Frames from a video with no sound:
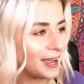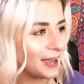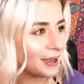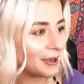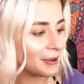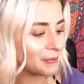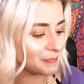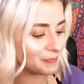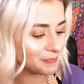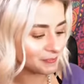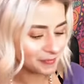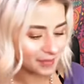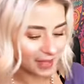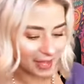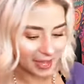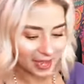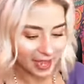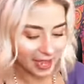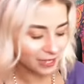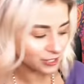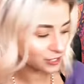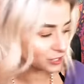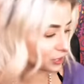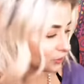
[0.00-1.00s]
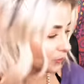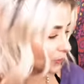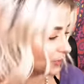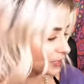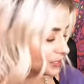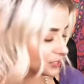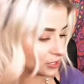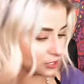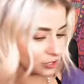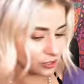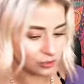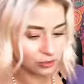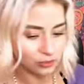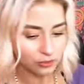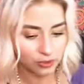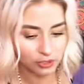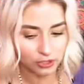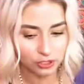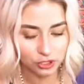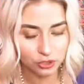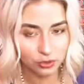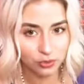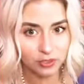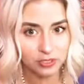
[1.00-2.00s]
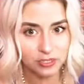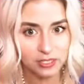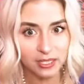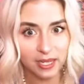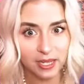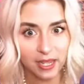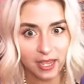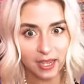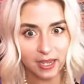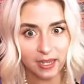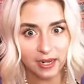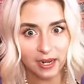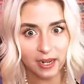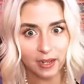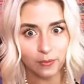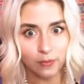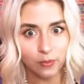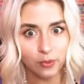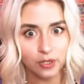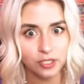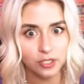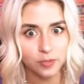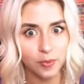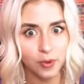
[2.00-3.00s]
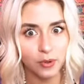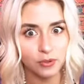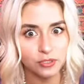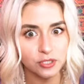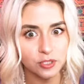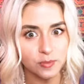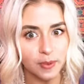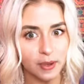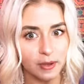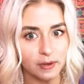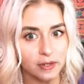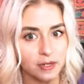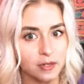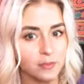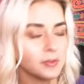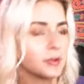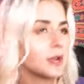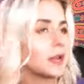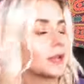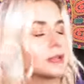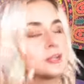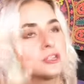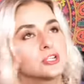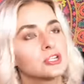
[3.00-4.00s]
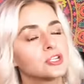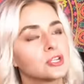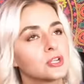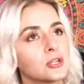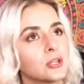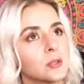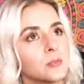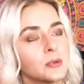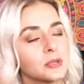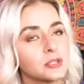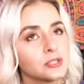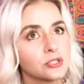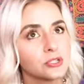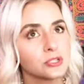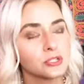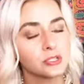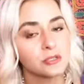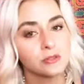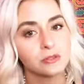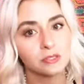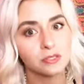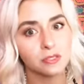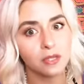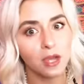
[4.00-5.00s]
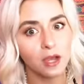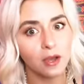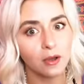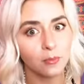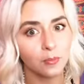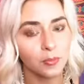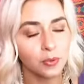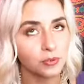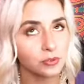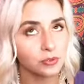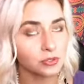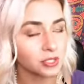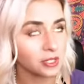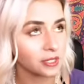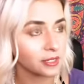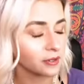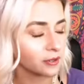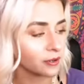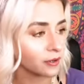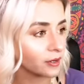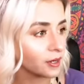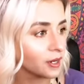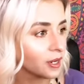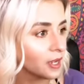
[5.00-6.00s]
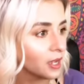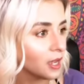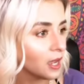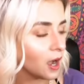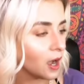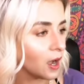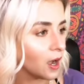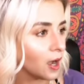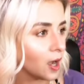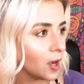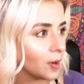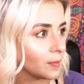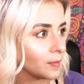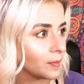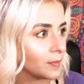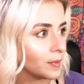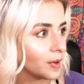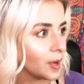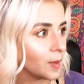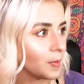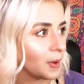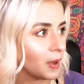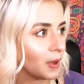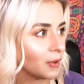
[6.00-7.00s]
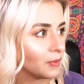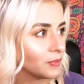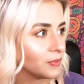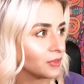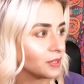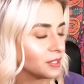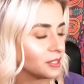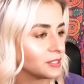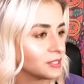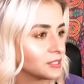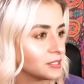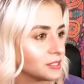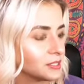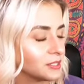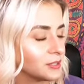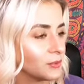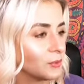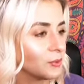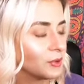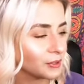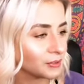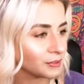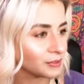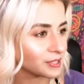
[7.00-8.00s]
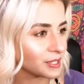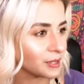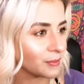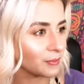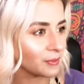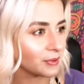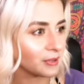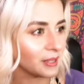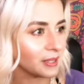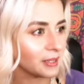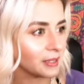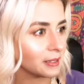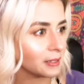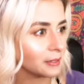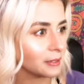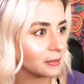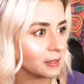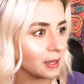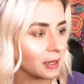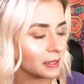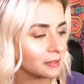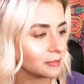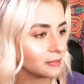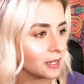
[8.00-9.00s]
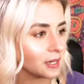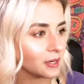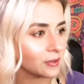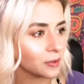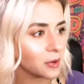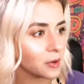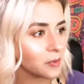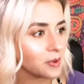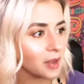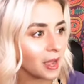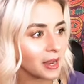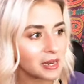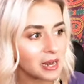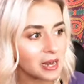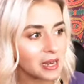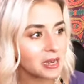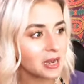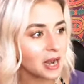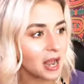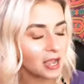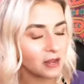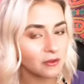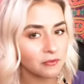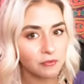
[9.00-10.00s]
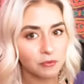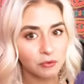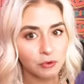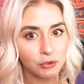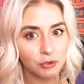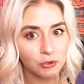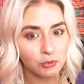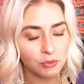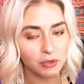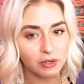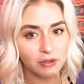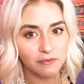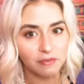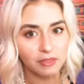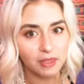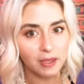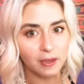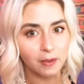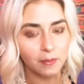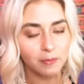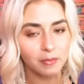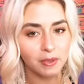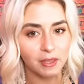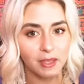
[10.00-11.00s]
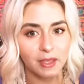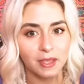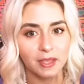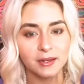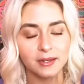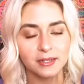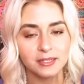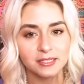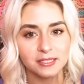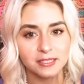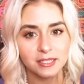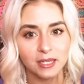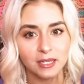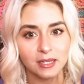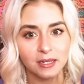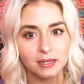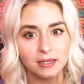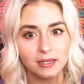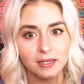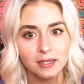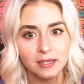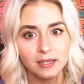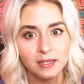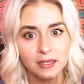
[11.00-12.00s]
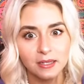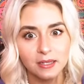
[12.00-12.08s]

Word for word: Um, I actually went into a store today and I wanted to post about it, but I just took the pictures and I'll post later um, about these oils that were like, I don't know, $9.99 for three of them. And it said